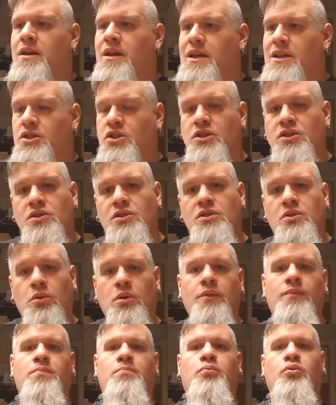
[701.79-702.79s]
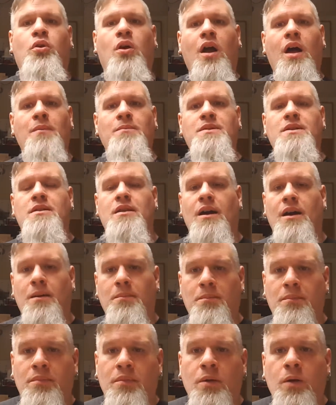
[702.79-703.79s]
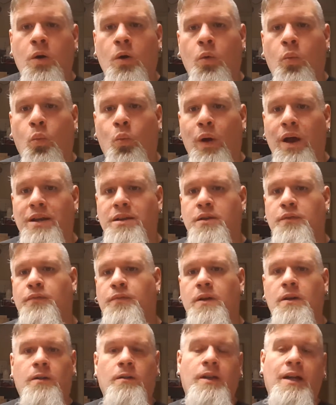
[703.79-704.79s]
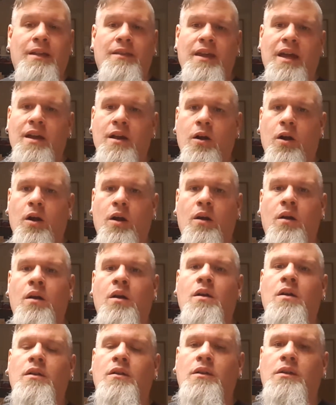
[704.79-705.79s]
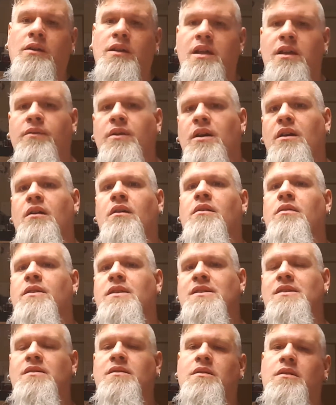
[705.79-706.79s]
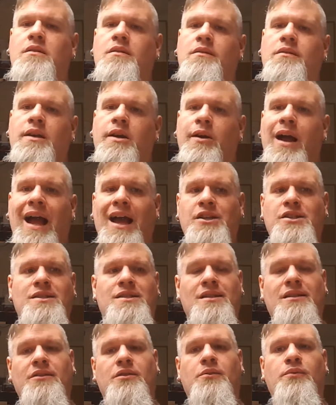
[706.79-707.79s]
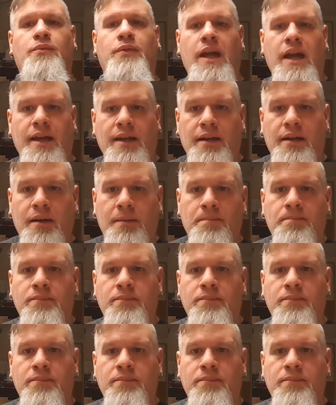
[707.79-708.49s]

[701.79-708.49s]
Is just to sort of prompt them when you feel like they are leaving their actions a little vague.